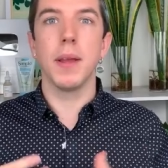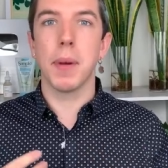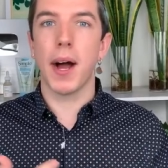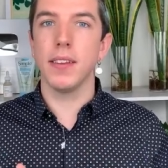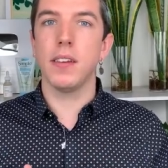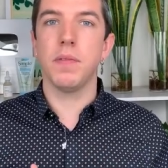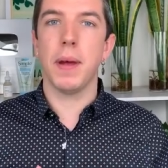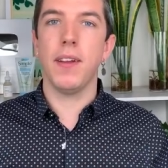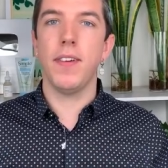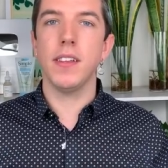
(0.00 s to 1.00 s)
really positive
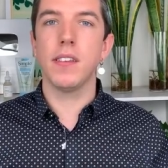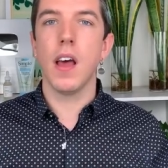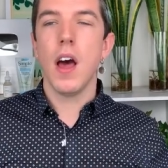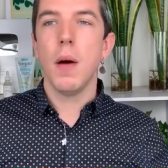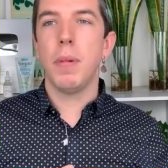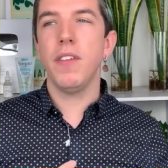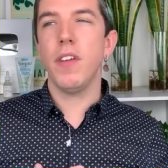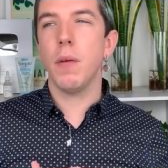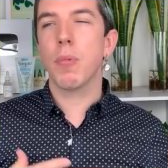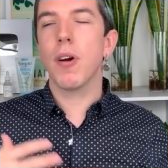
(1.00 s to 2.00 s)
benefits. But if
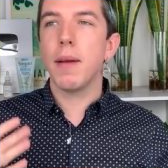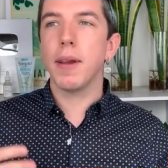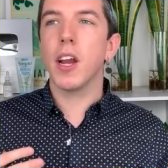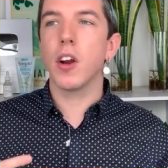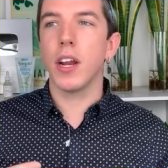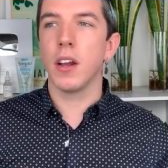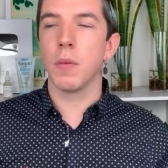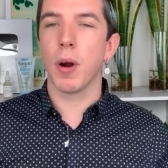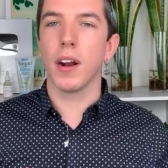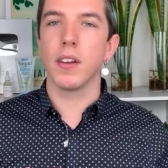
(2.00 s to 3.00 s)
a primary ingredient on
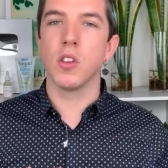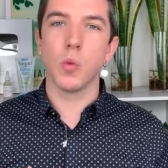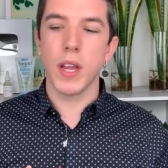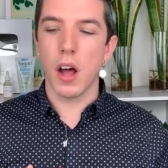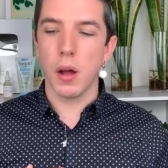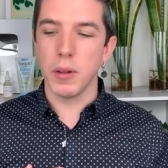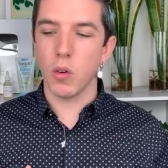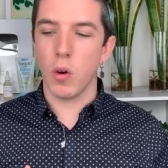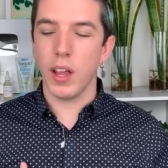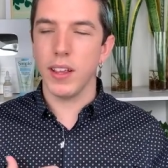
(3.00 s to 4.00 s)
a product is sweet almond
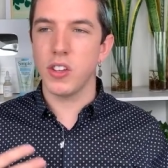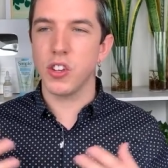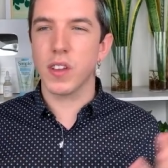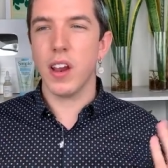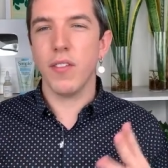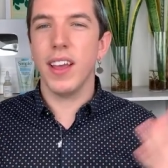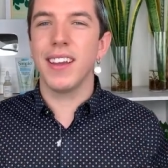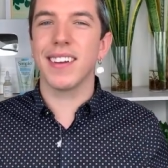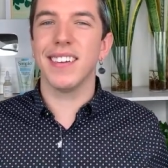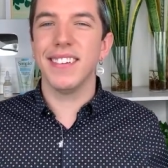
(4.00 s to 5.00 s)
oil, it's just kind of
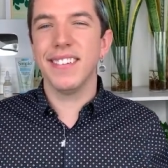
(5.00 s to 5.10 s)
like